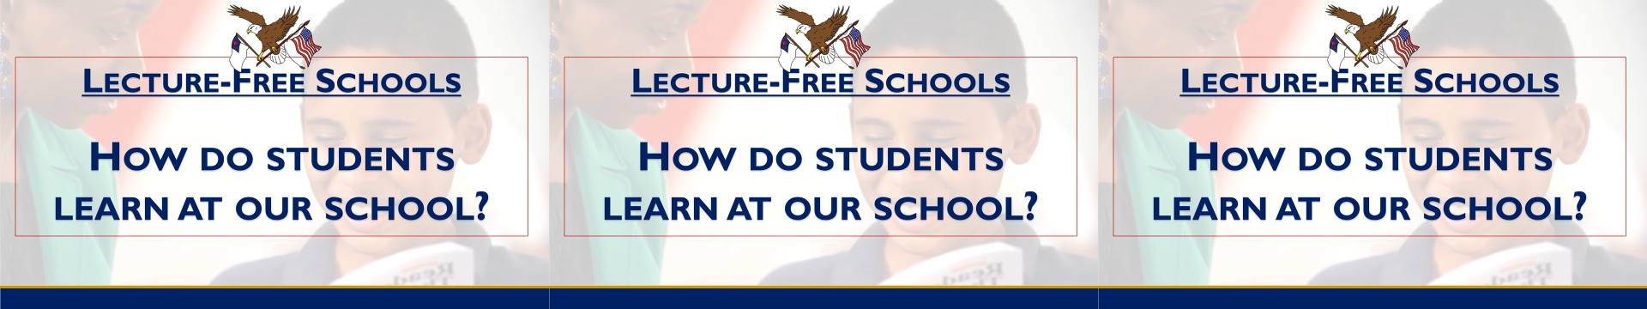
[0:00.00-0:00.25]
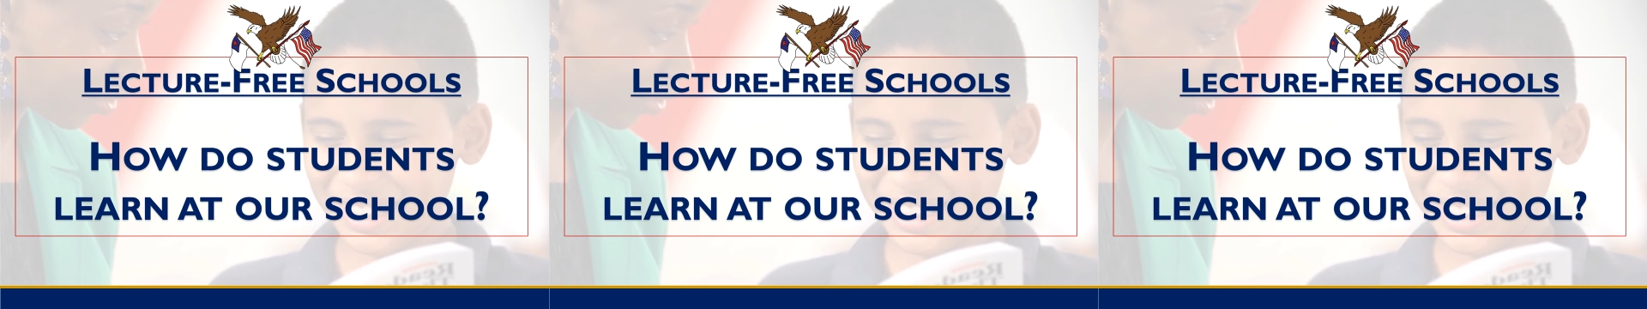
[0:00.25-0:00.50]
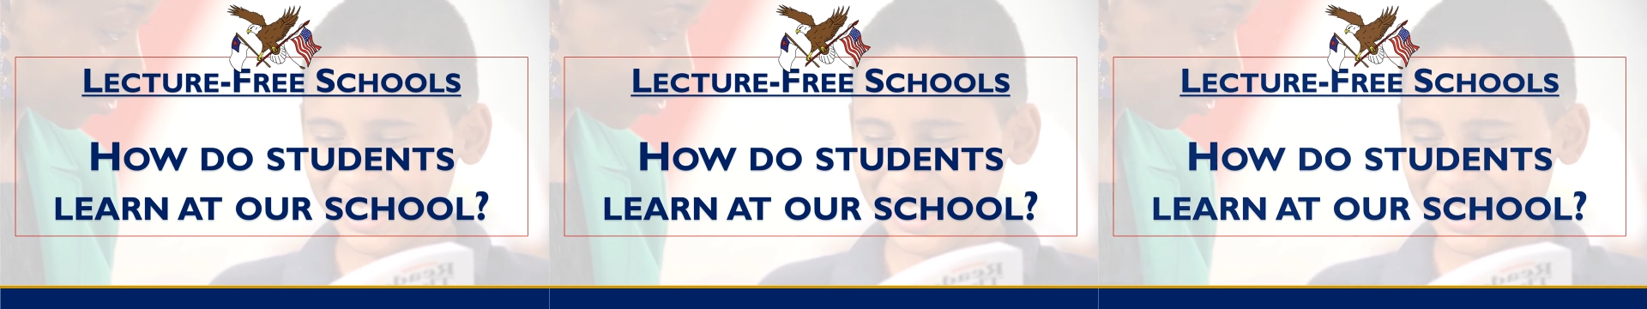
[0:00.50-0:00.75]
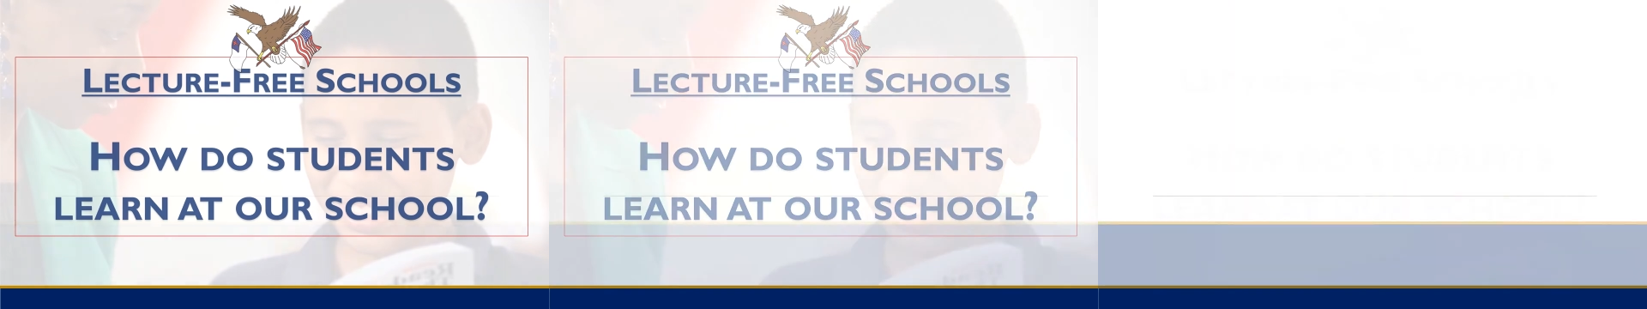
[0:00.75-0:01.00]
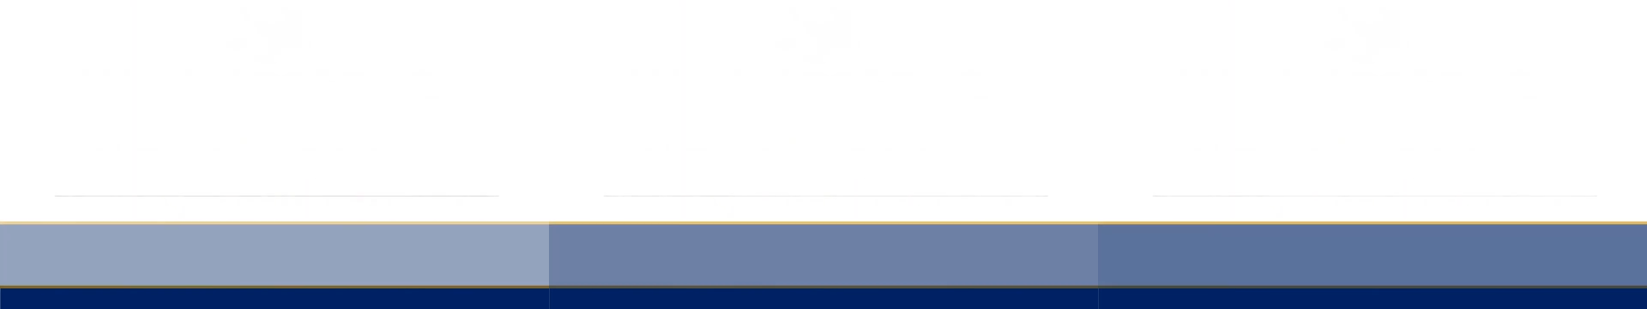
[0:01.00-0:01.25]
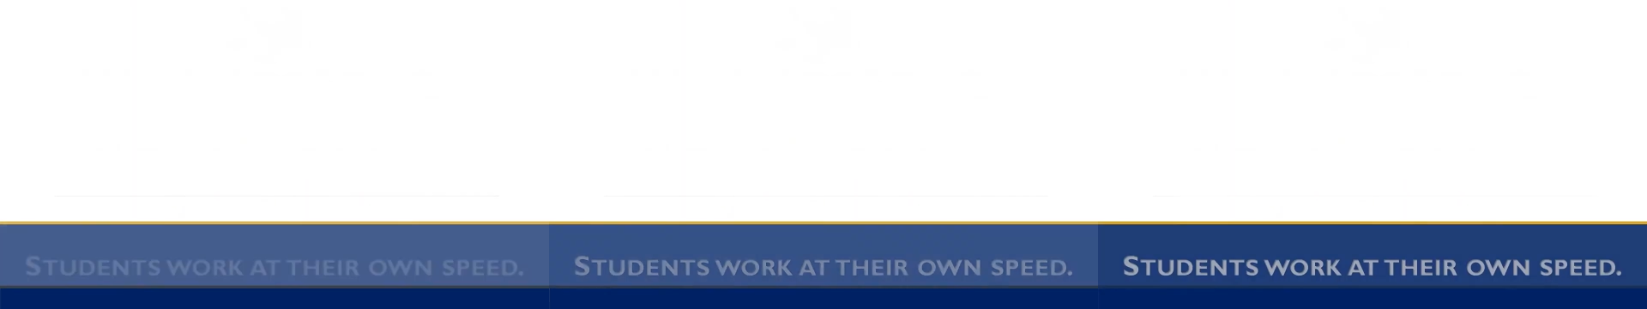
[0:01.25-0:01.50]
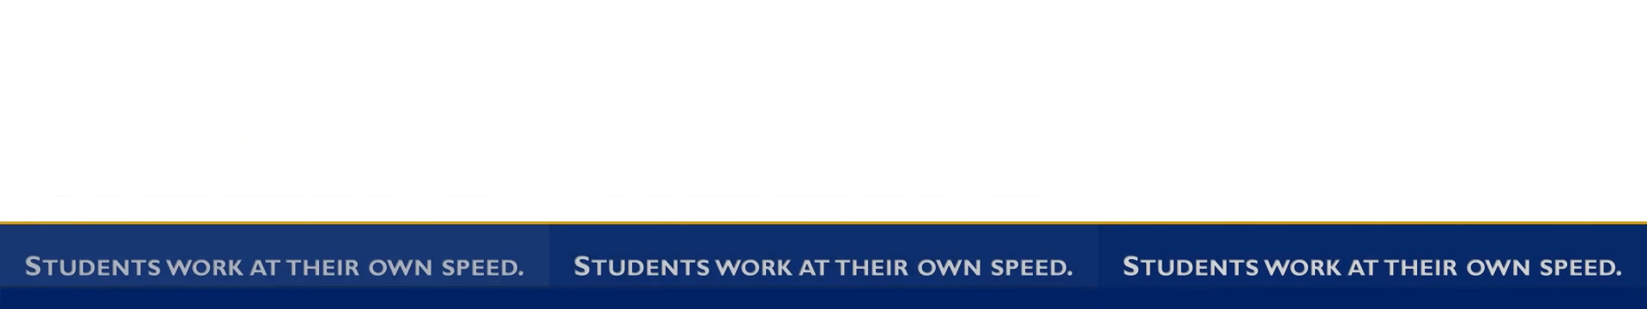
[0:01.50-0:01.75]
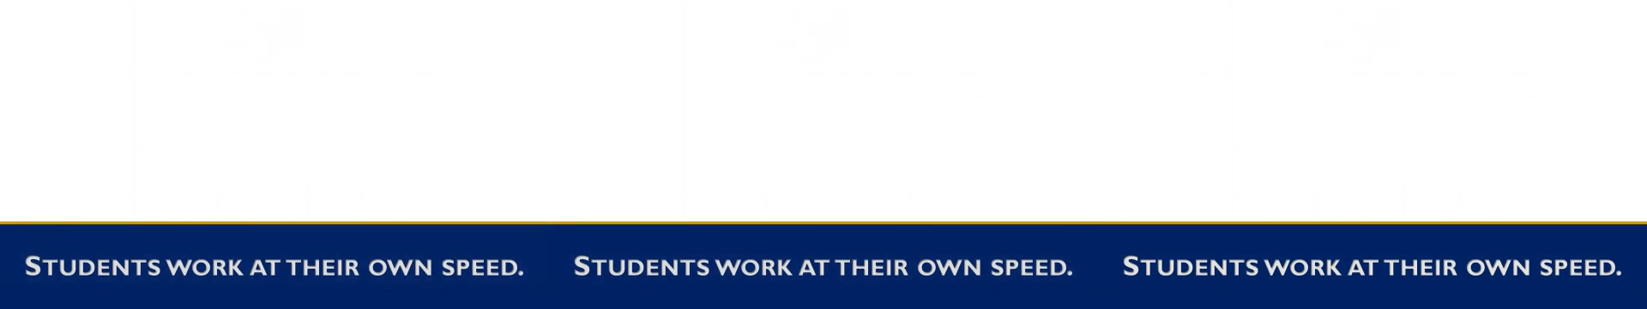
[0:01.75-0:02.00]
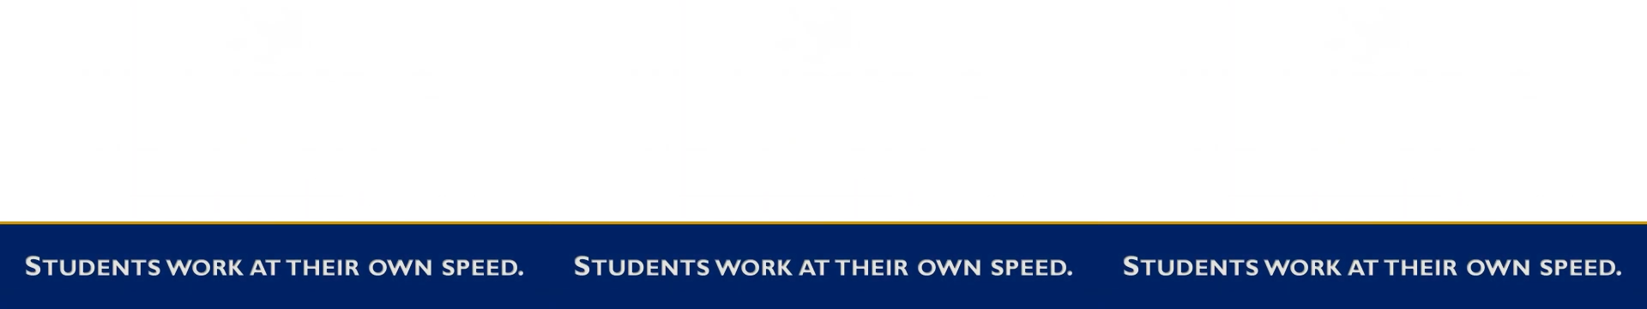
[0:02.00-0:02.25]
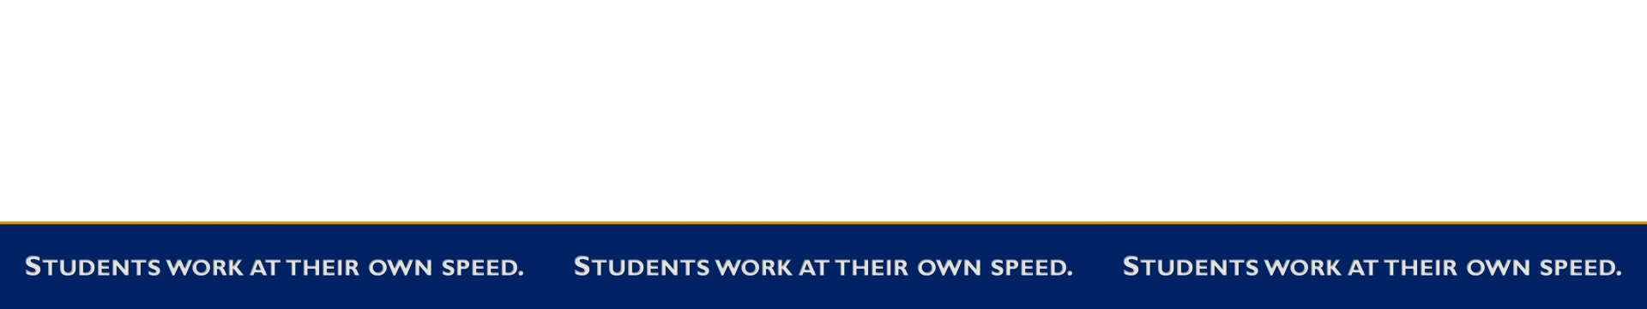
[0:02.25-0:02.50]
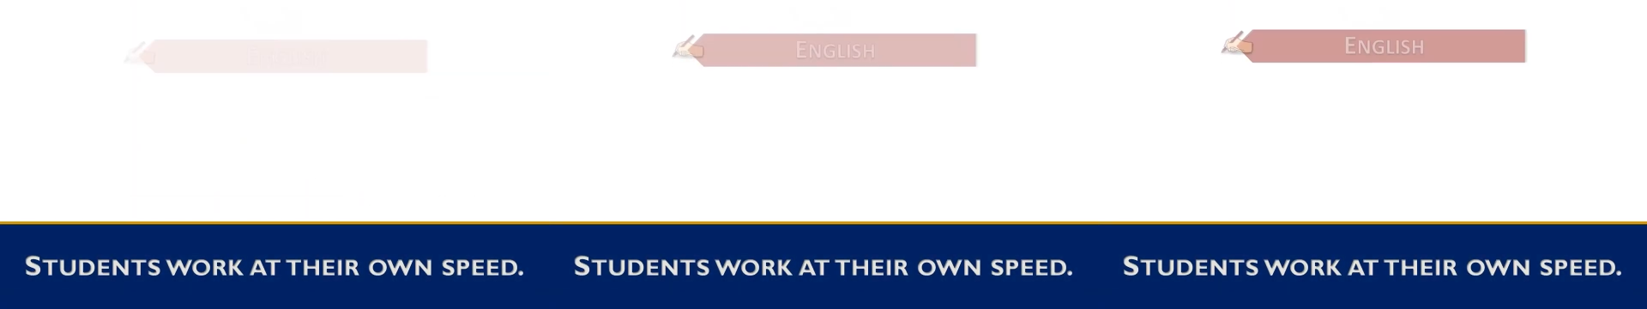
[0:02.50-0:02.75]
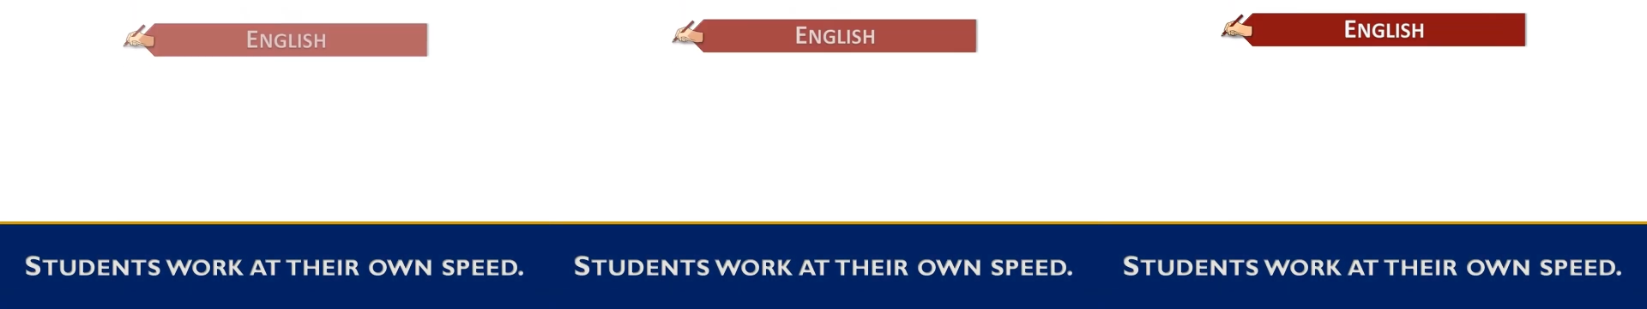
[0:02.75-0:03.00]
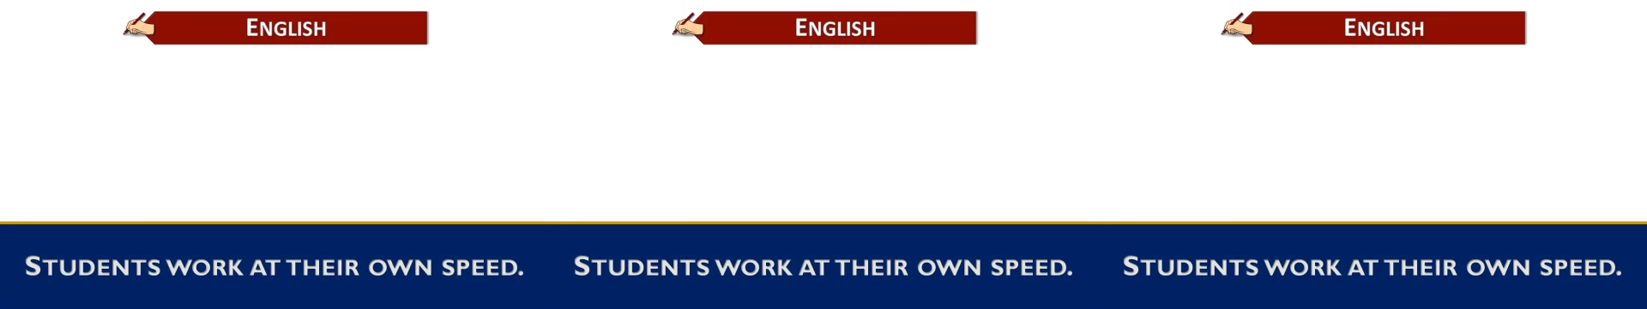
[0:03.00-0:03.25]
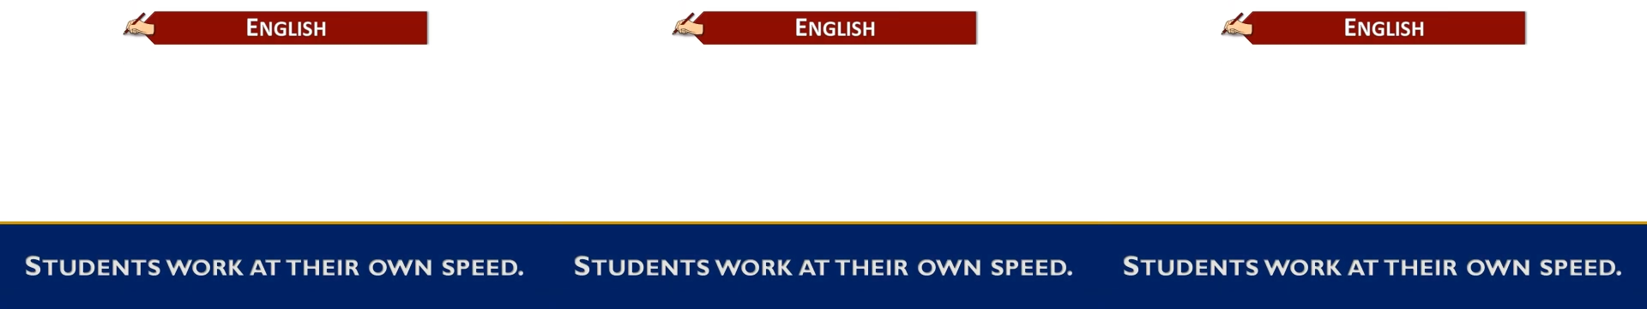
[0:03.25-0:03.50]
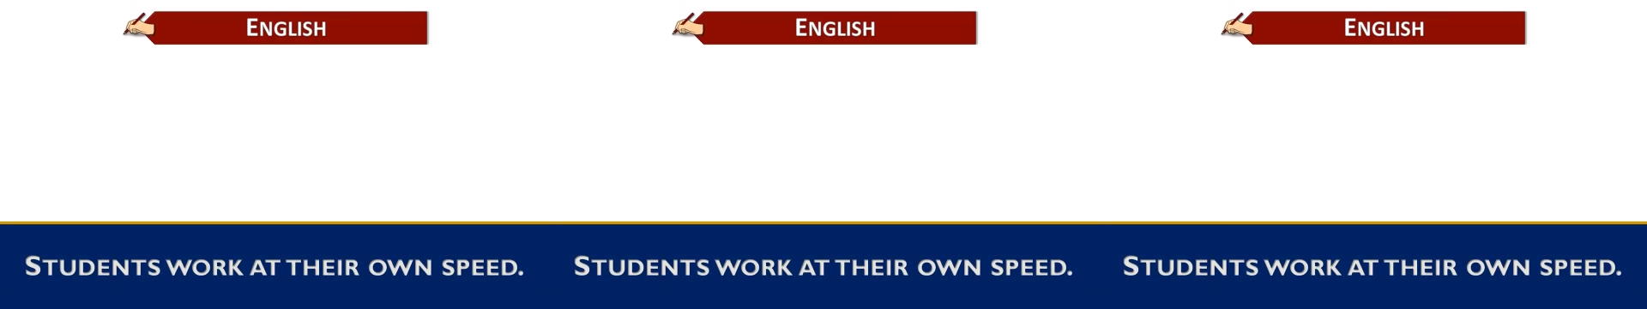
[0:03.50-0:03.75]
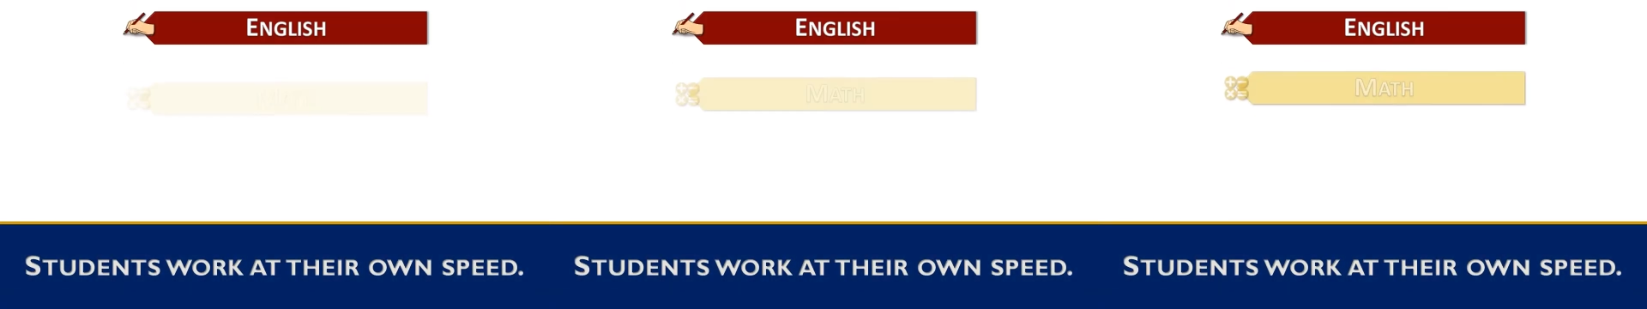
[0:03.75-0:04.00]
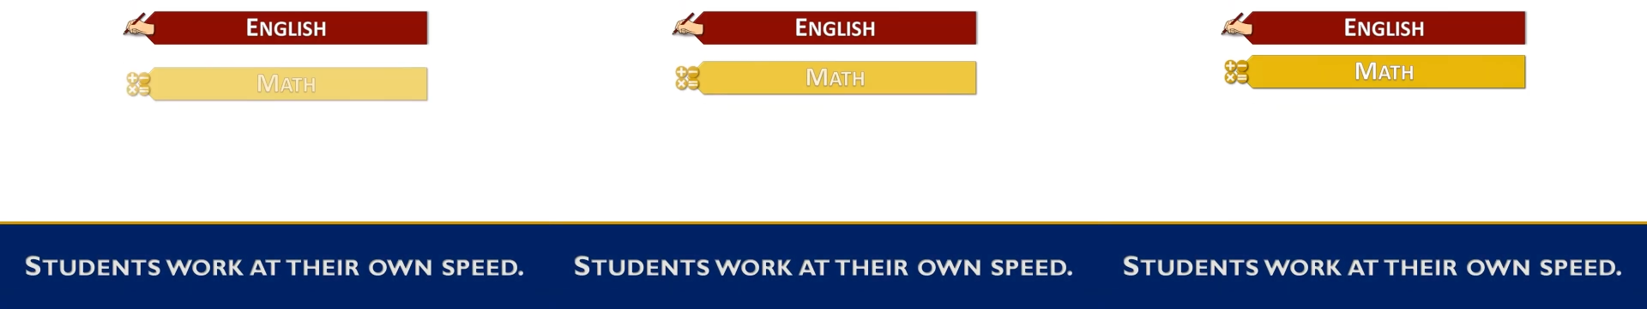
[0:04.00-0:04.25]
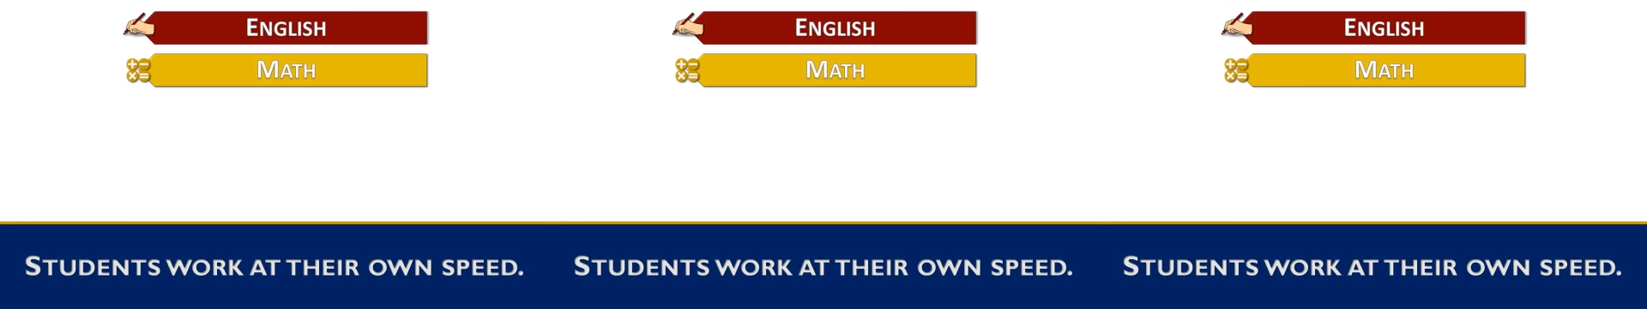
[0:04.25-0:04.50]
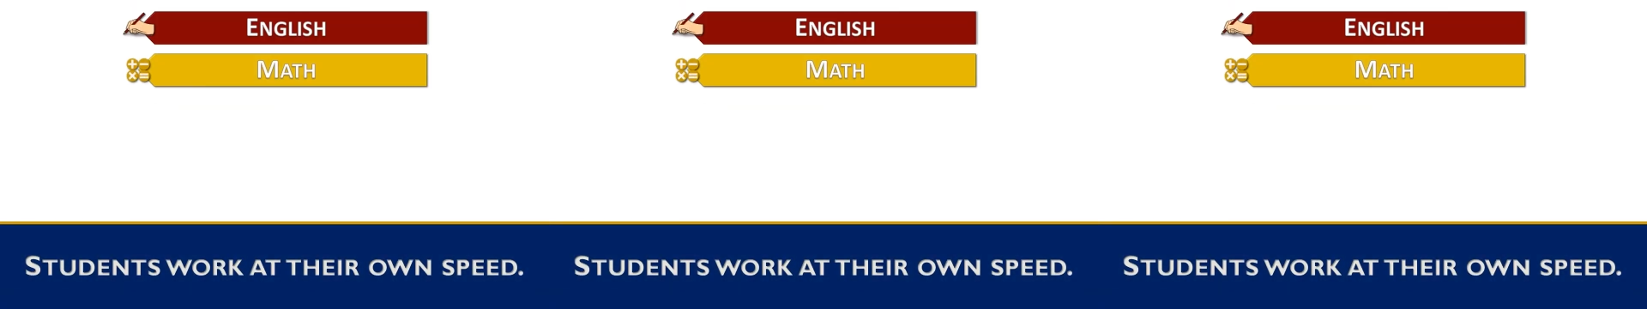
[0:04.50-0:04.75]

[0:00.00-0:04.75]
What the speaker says: [unreadable: no face in view]